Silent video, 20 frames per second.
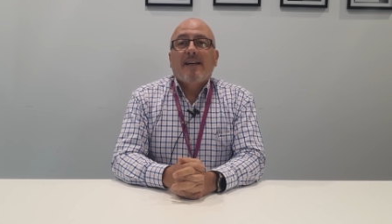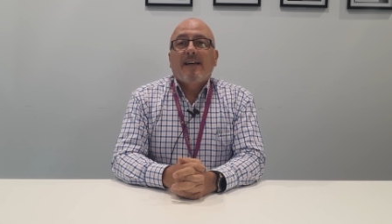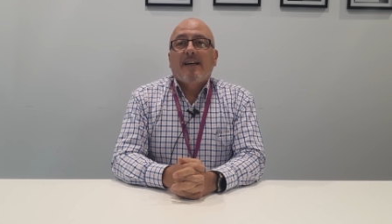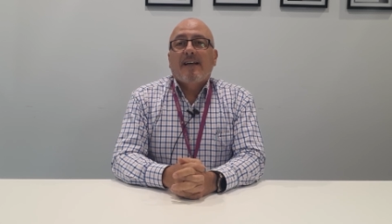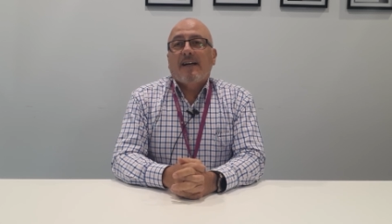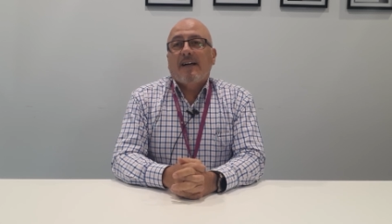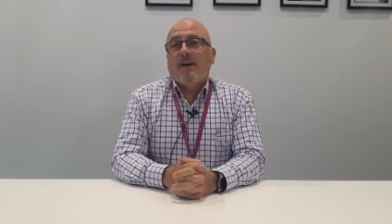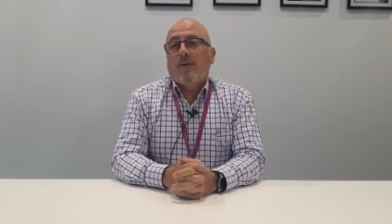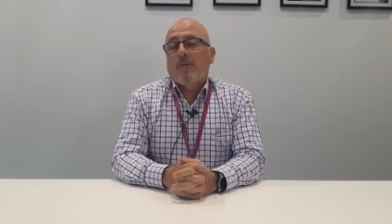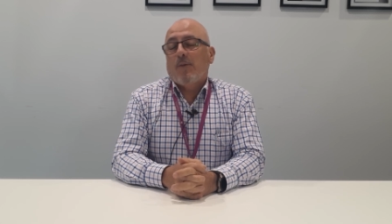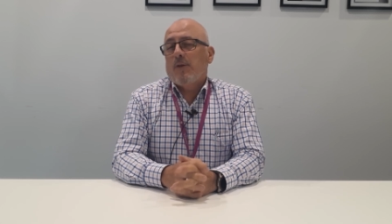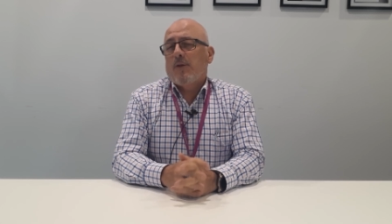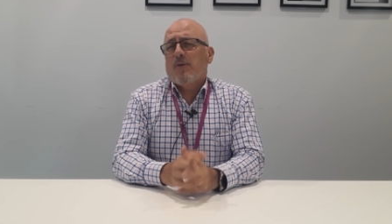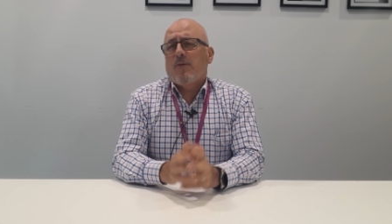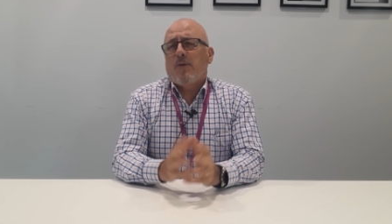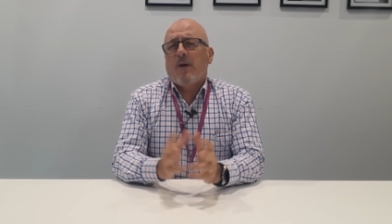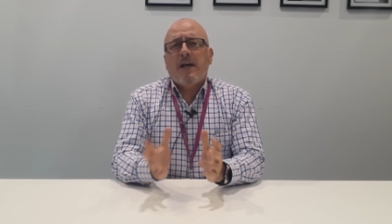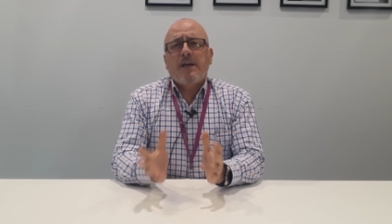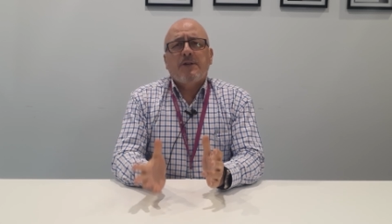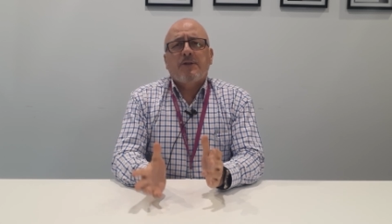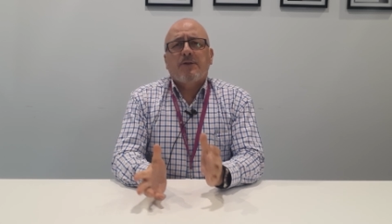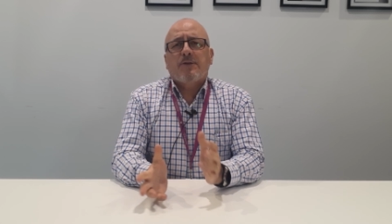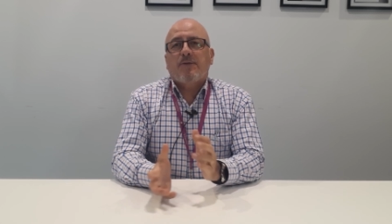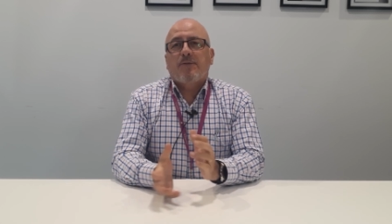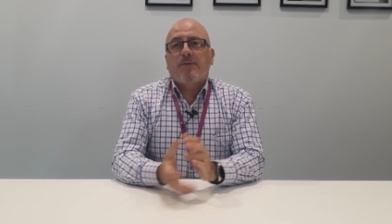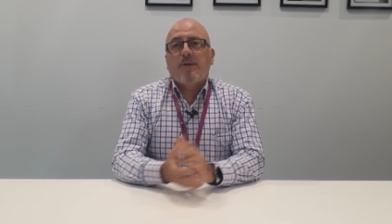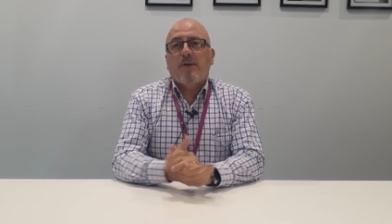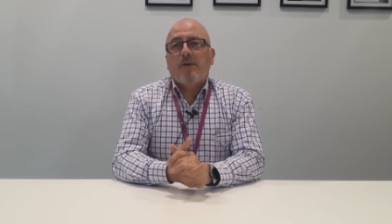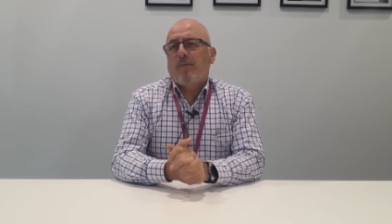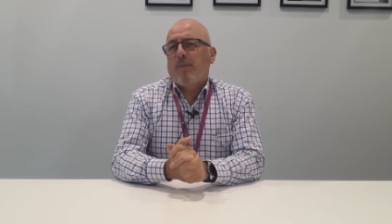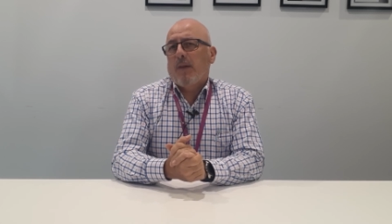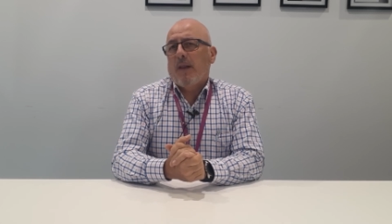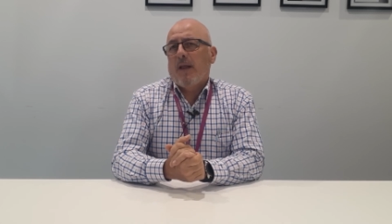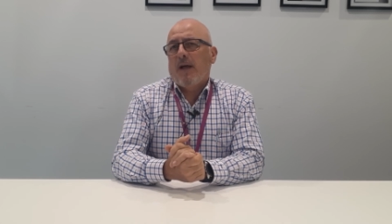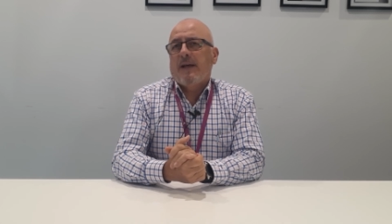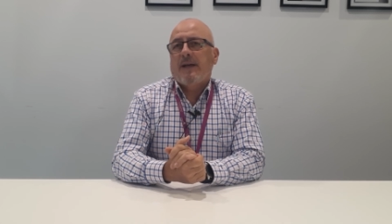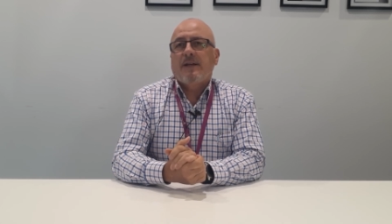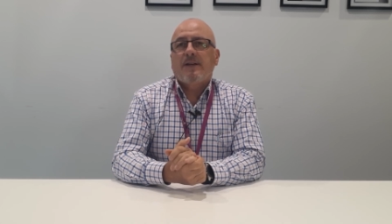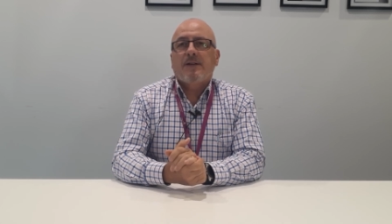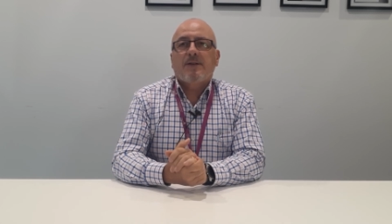uh, with a range of, of
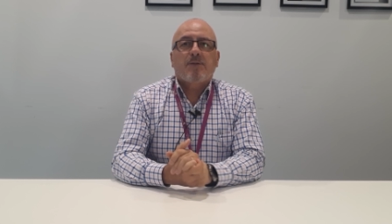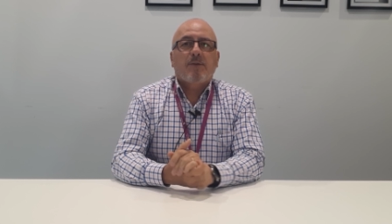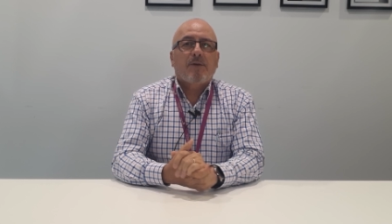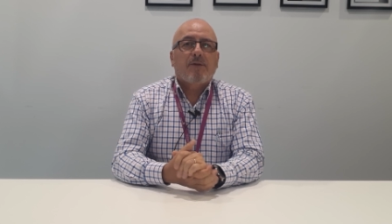players.